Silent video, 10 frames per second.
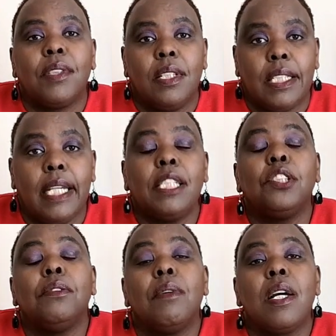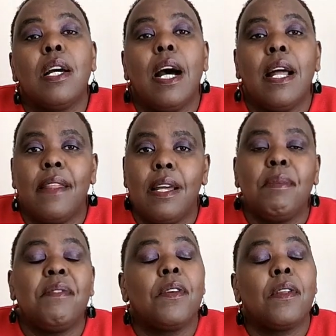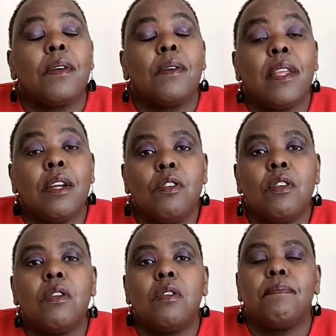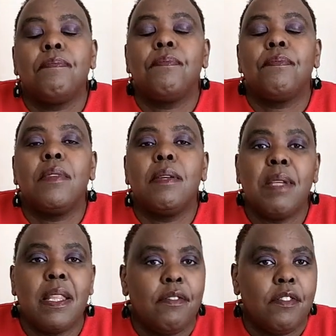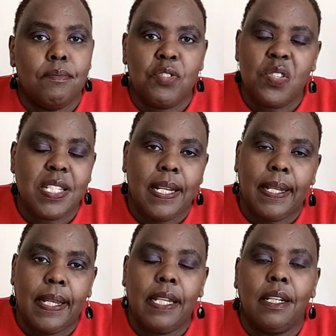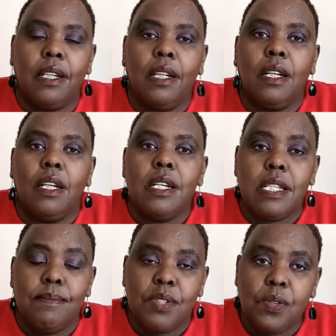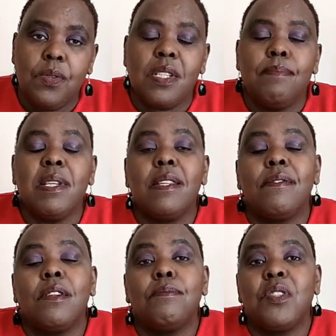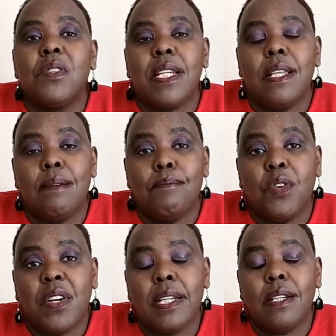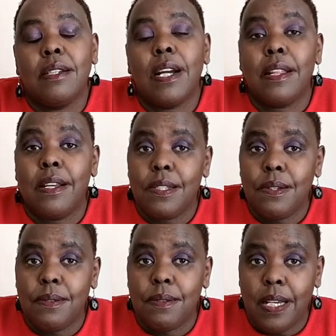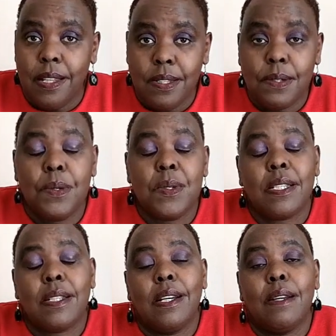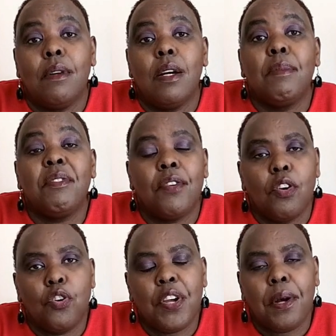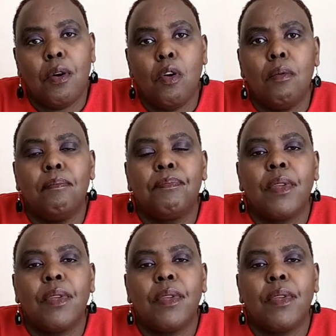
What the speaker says: schedule, and then before they go home, they meet the form tutor again. Some schools, they meet the form tutor in the morning, other schools before going home.